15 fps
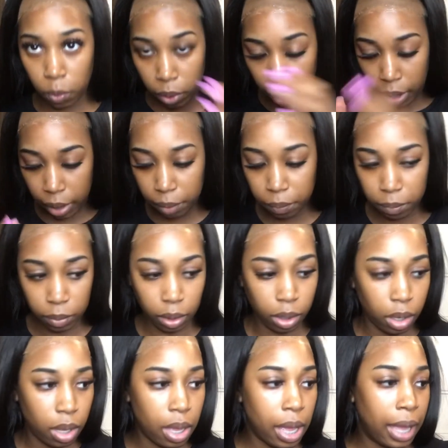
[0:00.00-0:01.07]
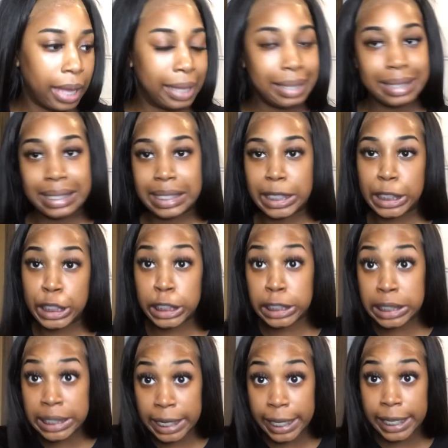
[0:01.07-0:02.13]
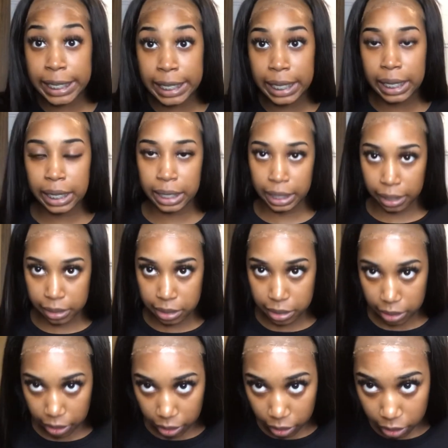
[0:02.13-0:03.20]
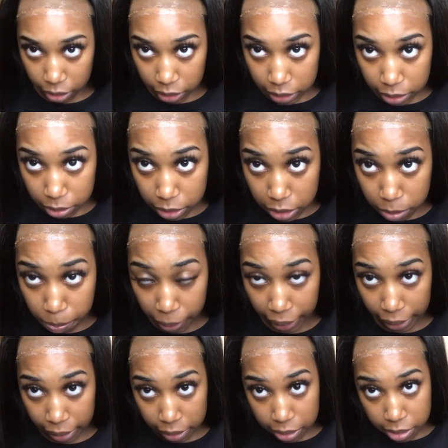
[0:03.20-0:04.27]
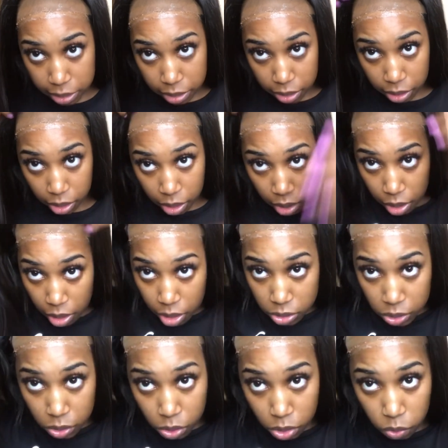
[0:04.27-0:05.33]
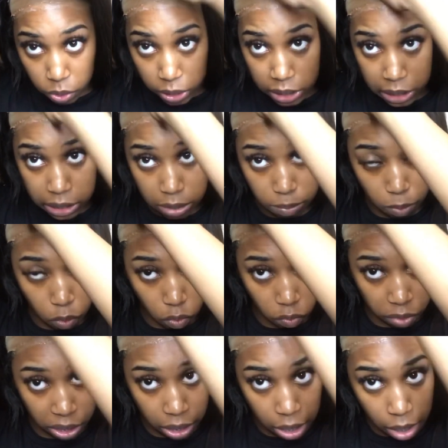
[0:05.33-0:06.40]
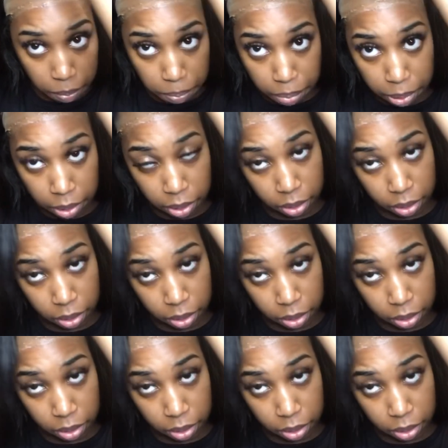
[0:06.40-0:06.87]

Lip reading: Okay, it's sticky, it's in a good space, so we just move it up.